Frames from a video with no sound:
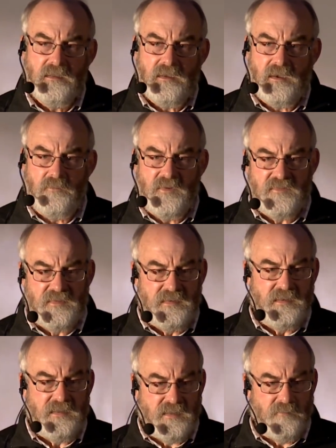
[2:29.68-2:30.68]
and we
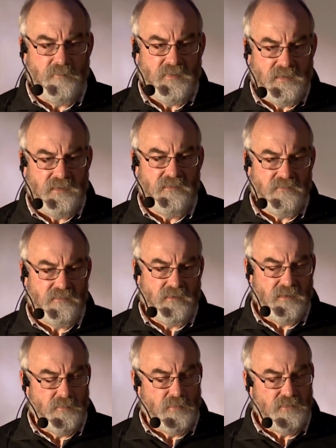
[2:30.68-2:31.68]
studied companies
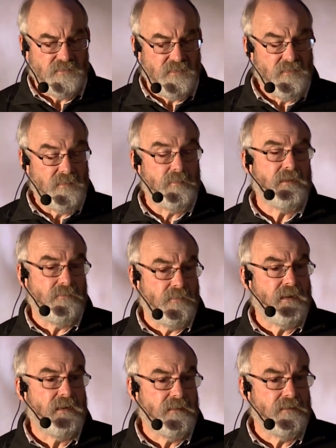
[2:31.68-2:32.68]
on a more disciplined
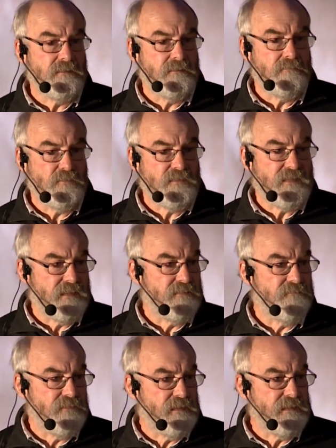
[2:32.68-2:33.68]
way than was
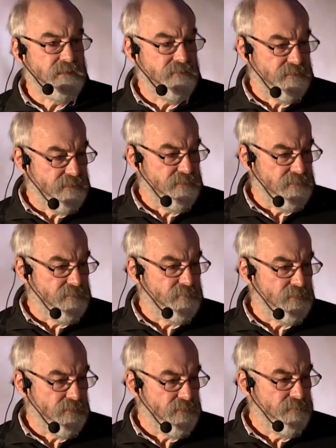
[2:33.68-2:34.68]
done for the lean startup
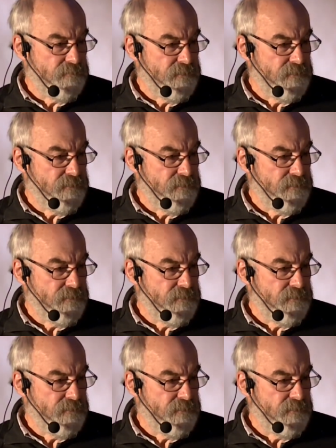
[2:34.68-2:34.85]
book,